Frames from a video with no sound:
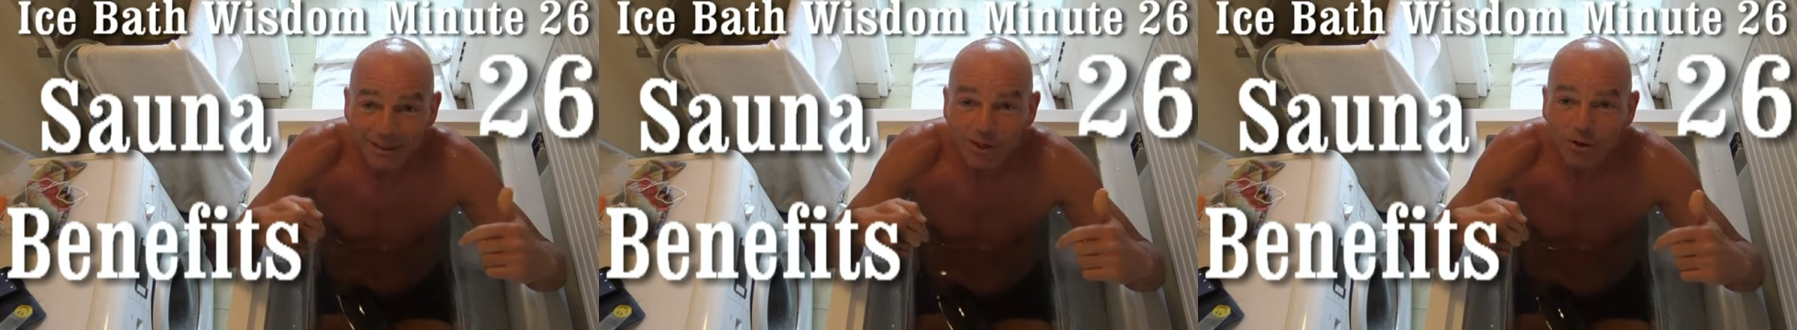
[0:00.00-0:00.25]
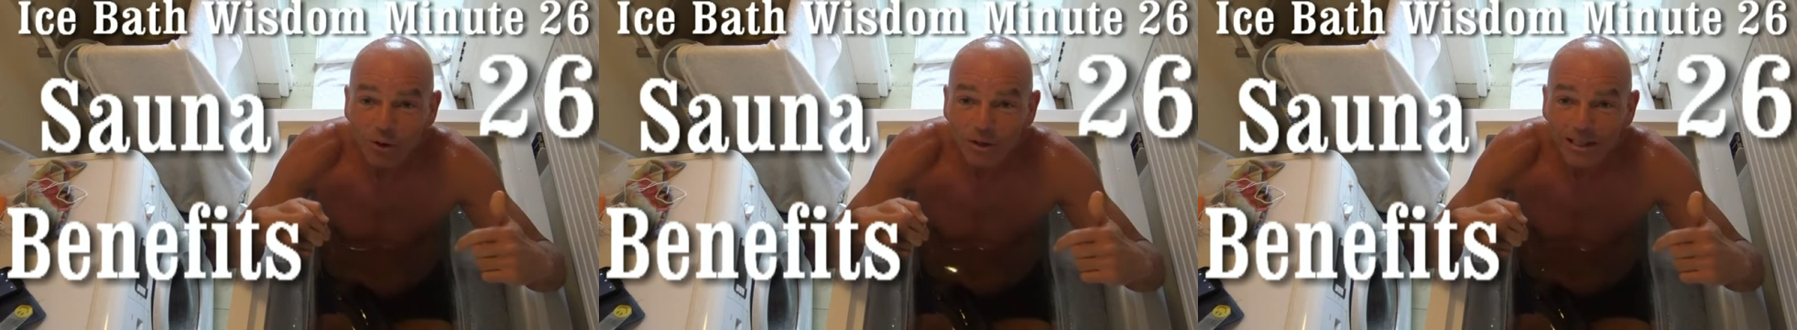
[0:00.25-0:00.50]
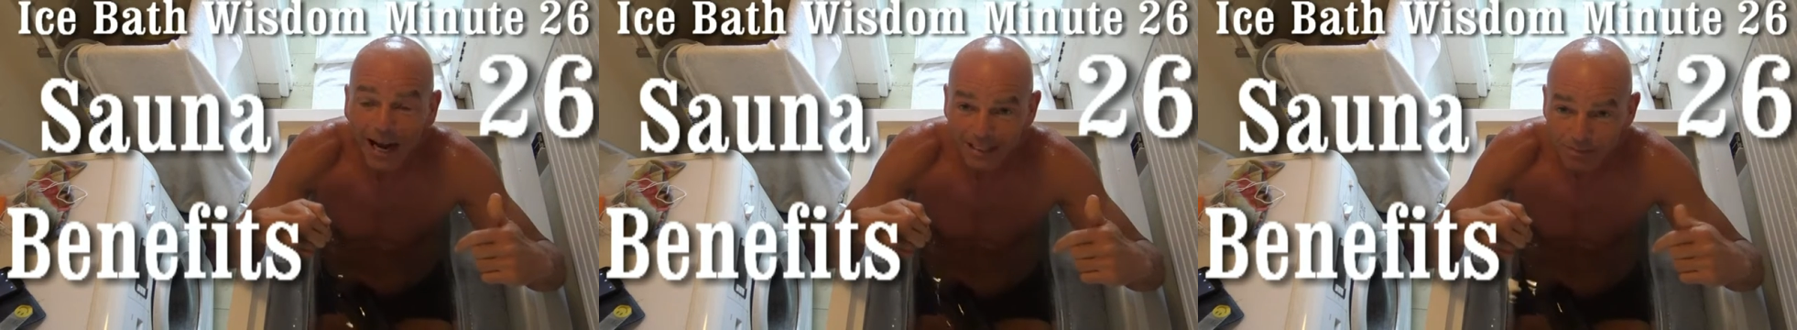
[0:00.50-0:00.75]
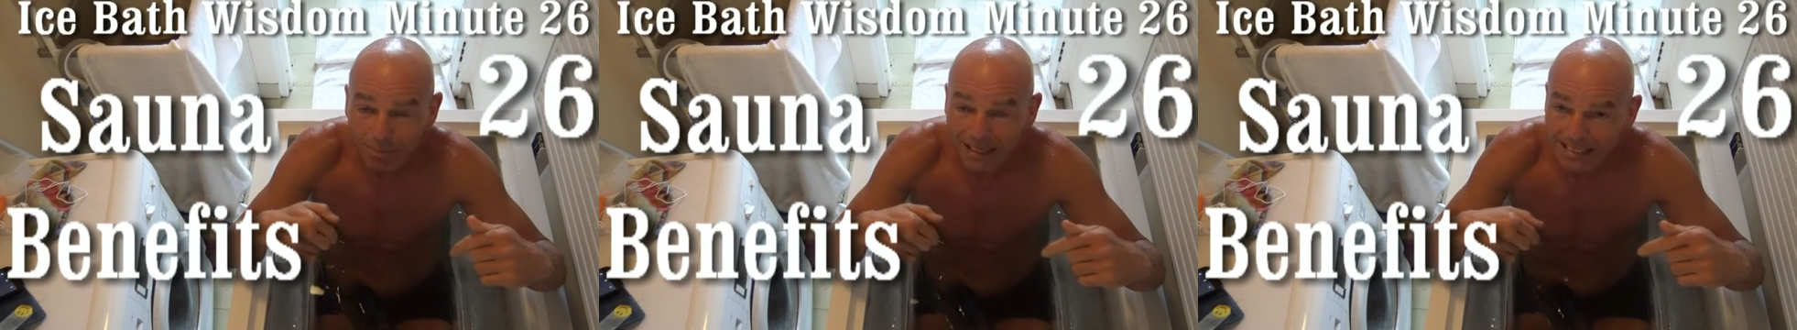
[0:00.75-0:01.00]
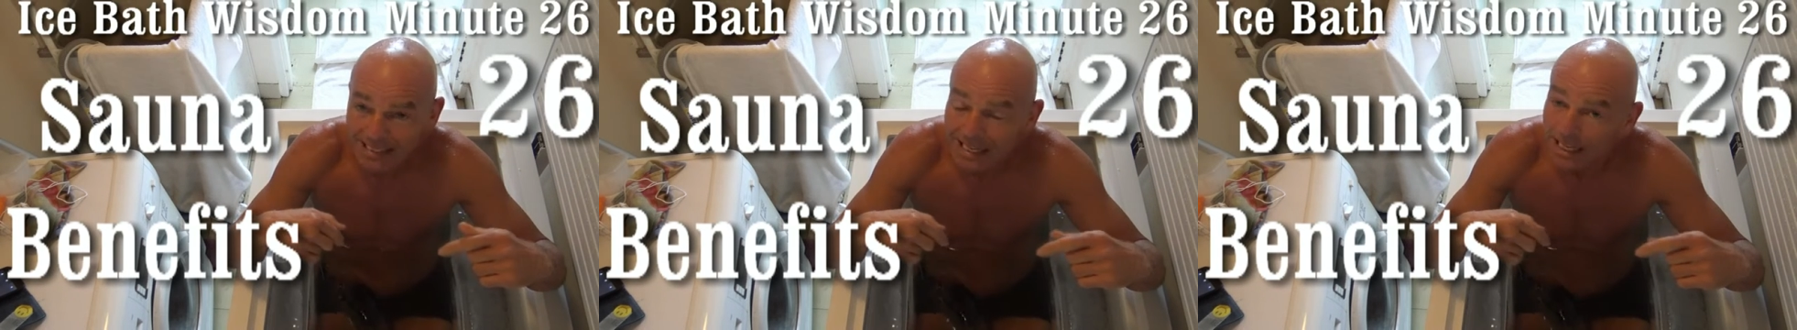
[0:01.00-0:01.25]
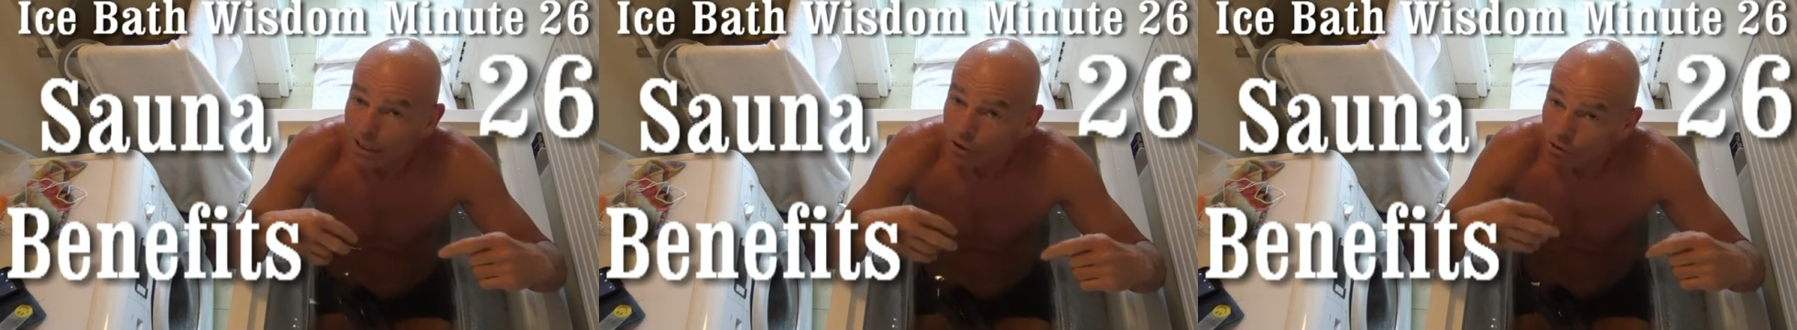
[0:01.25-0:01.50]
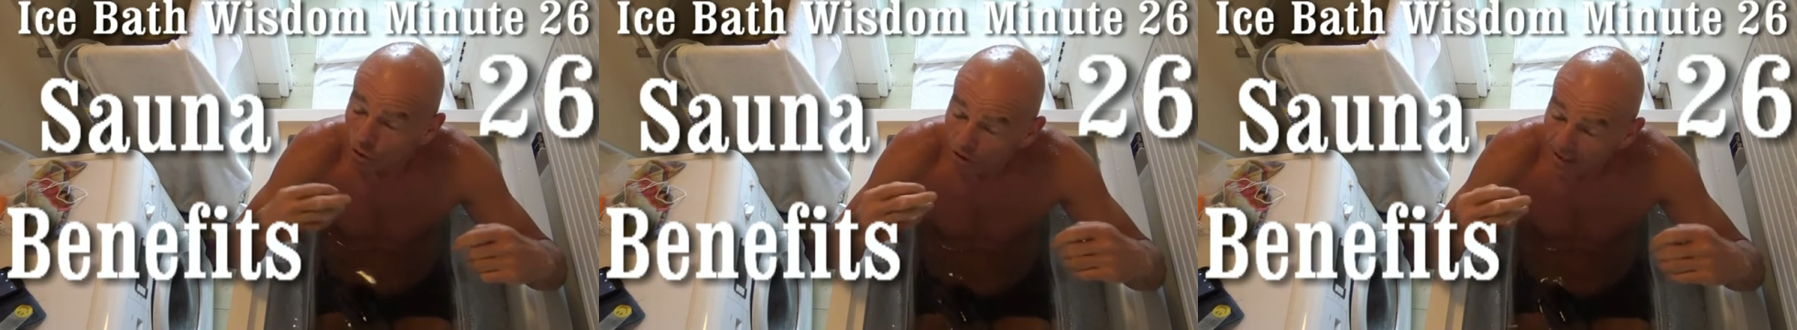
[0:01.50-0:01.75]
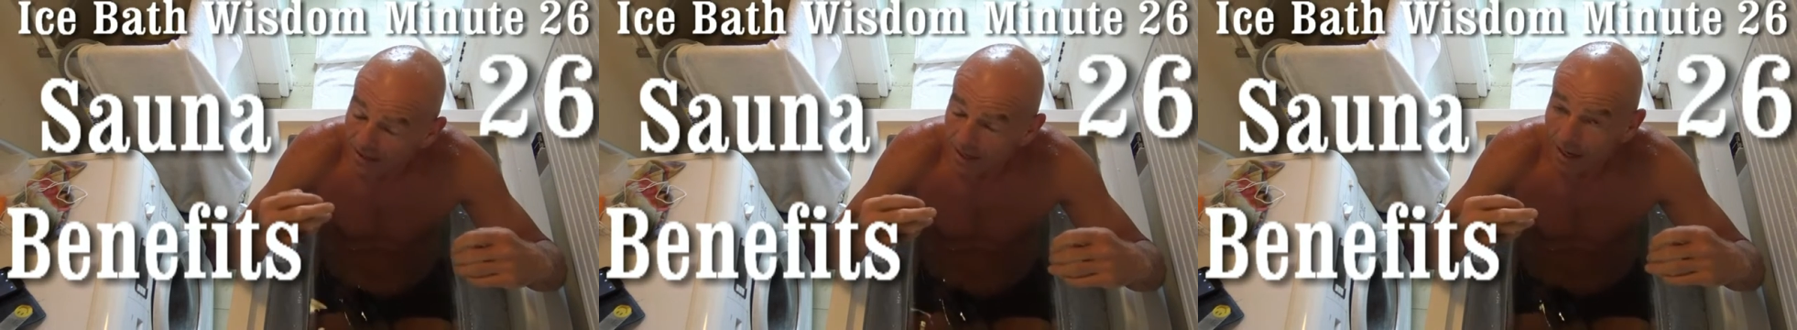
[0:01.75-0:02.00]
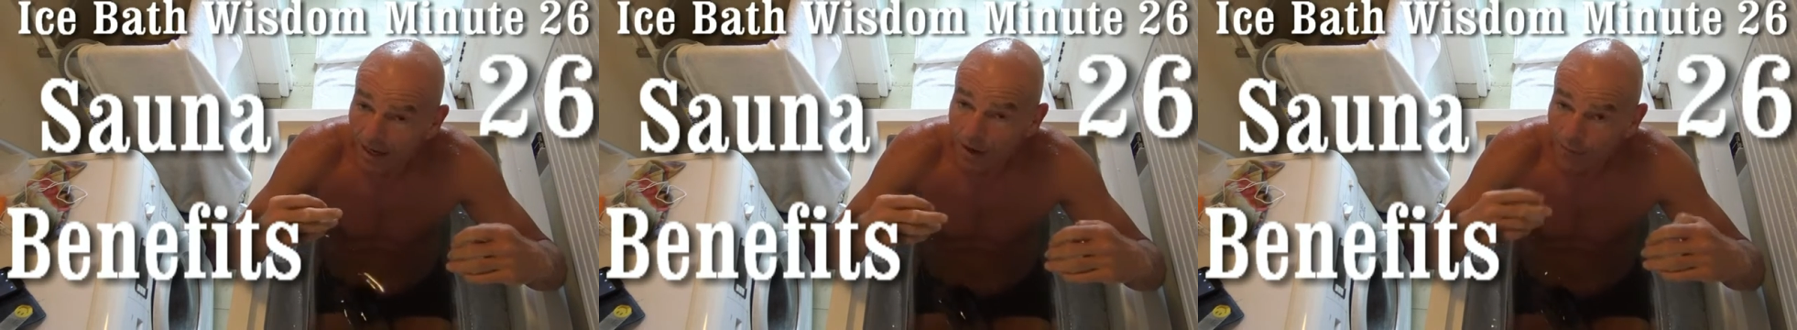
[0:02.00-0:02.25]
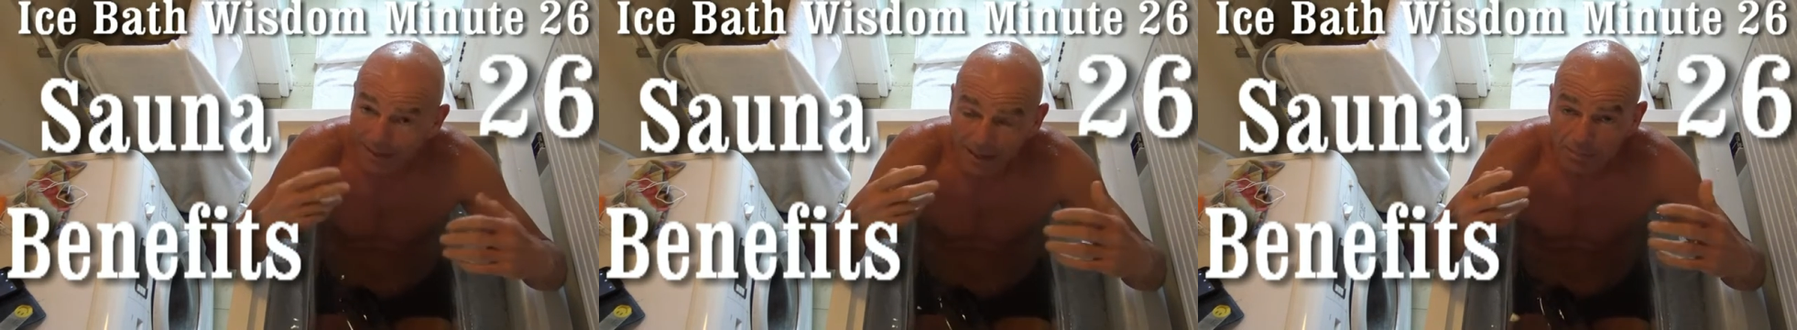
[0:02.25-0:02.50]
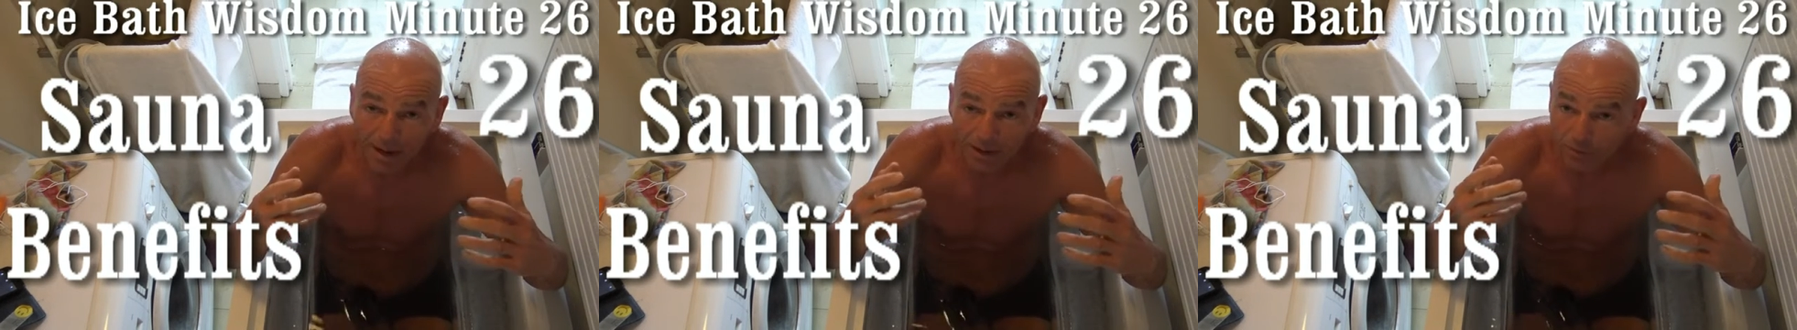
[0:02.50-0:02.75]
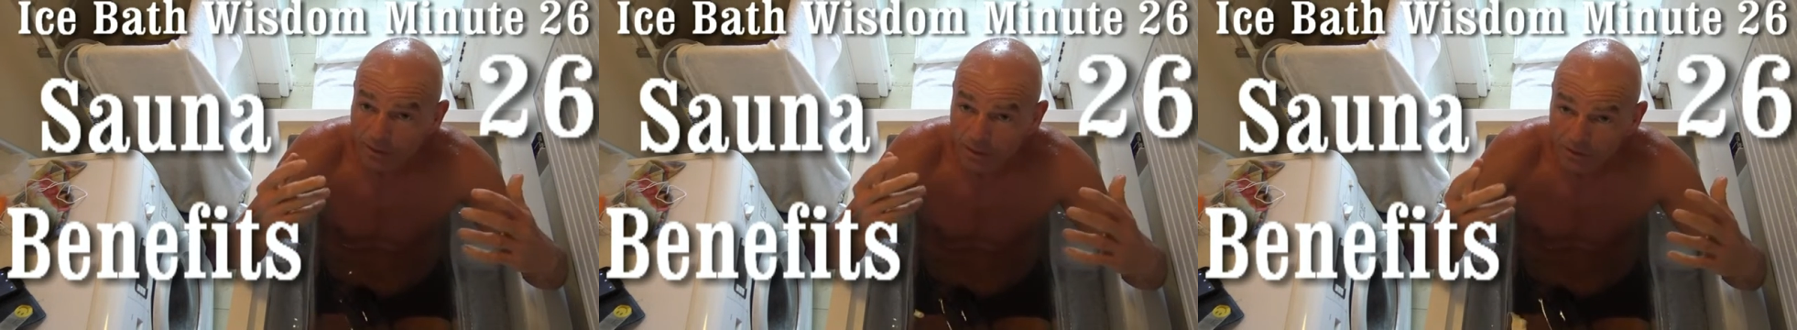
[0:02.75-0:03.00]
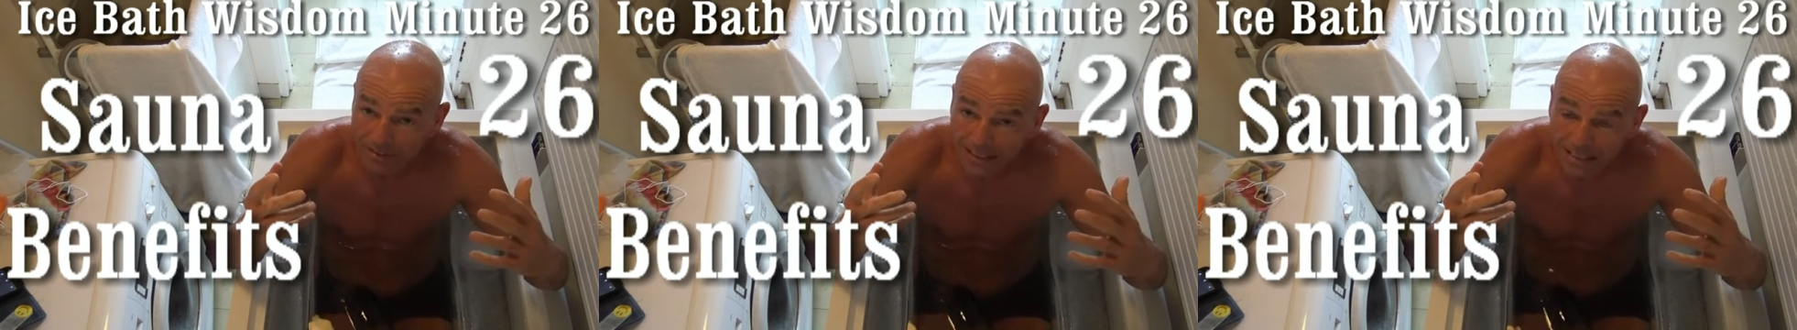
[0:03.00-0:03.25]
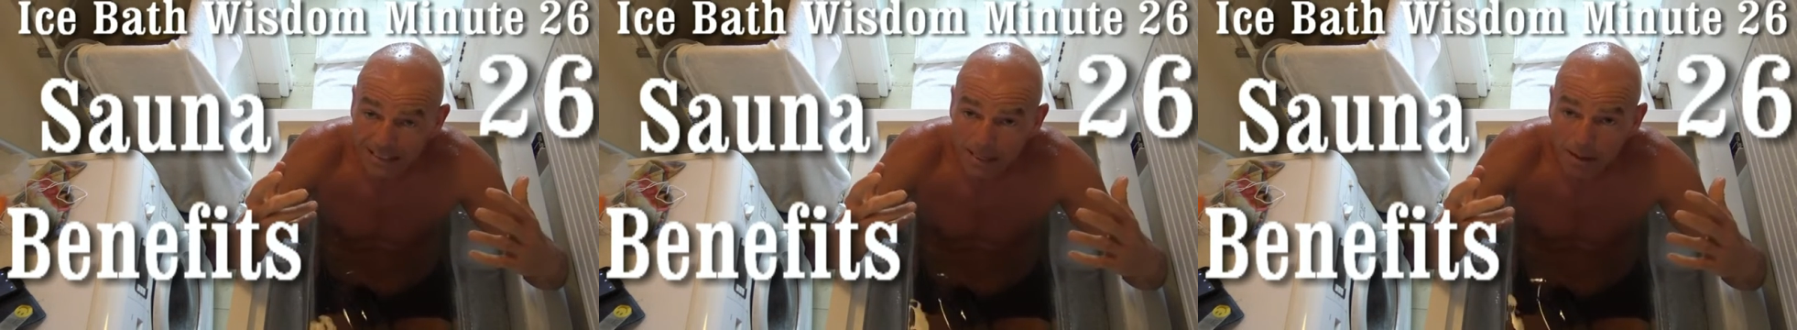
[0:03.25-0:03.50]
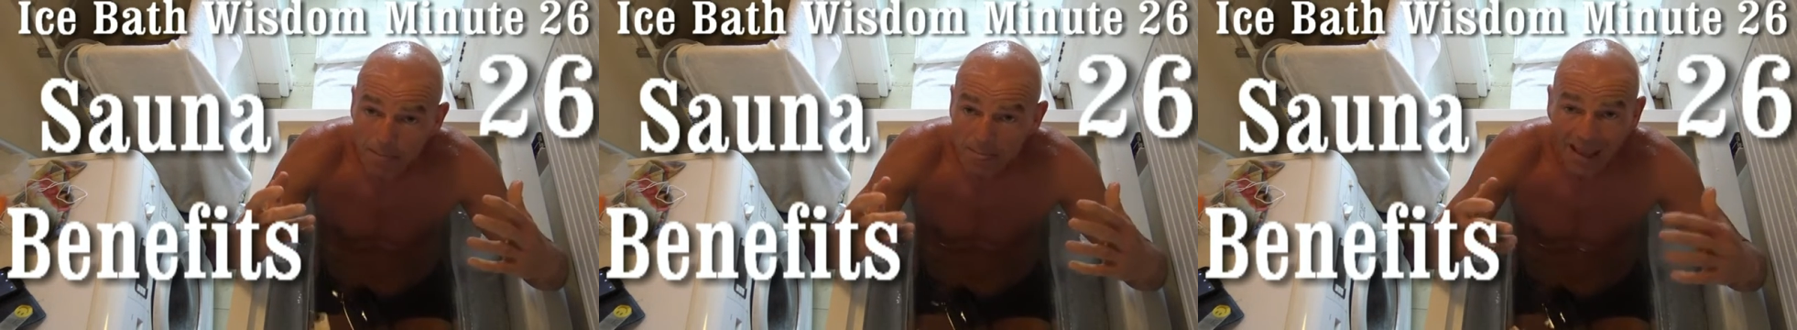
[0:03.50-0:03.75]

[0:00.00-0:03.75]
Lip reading: a freaking cold ice bath. Saunas are a regular part of my routine